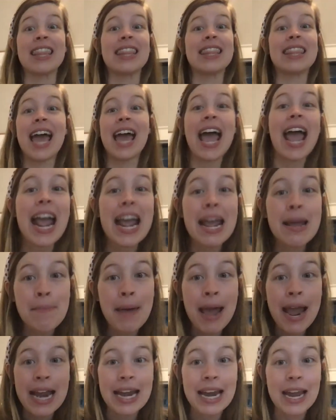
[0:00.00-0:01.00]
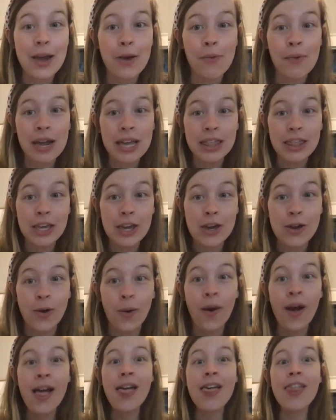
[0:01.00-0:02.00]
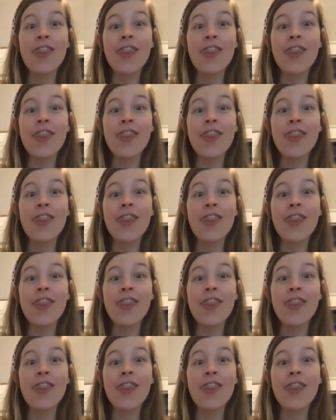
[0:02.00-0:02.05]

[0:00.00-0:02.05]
they made it with you.